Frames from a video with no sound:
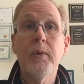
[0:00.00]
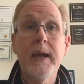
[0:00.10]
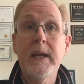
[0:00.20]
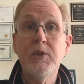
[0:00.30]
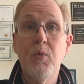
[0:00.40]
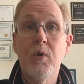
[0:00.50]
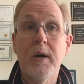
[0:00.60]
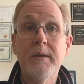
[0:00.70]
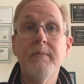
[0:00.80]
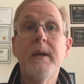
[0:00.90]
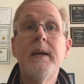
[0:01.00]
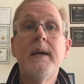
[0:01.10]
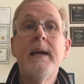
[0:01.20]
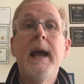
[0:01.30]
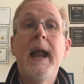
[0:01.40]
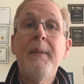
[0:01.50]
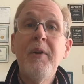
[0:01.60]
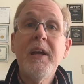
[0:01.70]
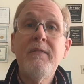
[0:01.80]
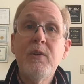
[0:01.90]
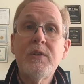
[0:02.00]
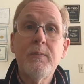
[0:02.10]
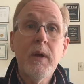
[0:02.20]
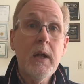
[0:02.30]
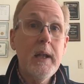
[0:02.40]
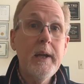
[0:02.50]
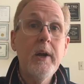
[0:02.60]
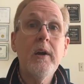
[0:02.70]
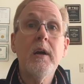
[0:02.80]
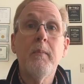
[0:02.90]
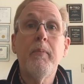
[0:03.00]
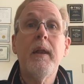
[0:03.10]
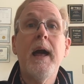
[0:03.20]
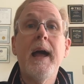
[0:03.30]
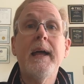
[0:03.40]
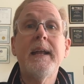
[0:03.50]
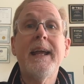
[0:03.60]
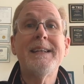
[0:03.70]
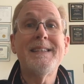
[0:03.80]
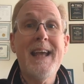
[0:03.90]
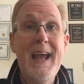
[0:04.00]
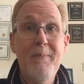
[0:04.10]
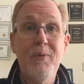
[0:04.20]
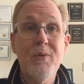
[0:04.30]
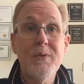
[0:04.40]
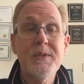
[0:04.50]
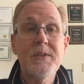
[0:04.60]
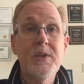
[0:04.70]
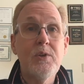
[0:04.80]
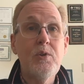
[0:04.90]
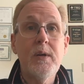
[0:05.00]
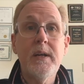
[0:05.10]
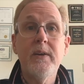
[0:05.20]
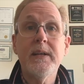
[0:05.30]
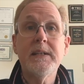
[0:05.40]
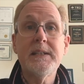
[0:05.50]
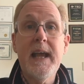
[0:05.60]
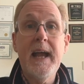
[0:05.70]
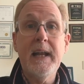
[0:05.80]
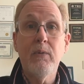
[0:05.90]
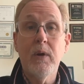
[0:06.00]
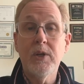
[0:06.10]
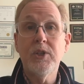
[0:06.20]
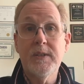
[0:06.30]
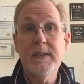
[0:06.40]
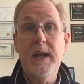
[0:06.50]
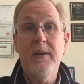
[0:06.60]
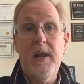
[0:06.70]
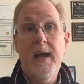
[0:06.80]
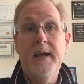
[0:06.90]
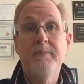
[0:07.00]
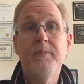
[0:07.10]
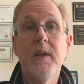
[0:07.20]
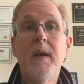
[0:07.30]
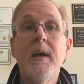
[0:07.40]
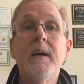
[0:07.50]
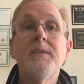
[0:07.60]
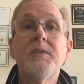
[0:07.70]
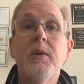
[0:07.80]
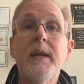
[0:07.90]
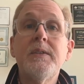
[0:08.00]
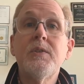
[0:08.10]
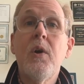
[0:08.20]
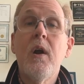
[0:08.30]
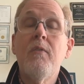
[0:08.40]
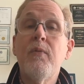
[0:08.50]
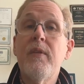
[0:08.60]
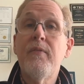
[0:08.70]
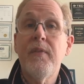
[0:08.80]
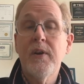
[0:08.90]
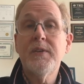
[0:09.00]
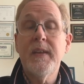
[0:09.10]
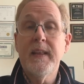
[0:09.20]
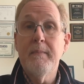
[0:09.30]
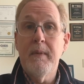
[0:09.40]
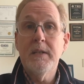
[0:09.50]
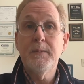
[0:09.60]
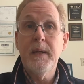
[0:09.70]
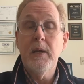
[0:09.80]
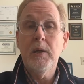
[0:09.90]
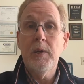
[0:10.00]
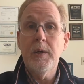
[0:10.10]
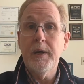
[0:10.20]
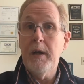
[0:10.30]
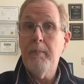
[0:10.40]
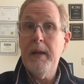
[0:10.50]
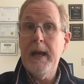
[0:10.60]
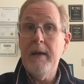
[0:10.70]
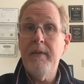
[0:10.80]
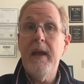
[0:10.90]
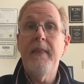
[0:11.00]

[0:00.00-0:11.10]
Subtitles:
each one. And I'm going to give you some clear, compliant examples so you can hear exactly what it should sound like. So let's start off with the first thing that must be included in a PLAAFP, and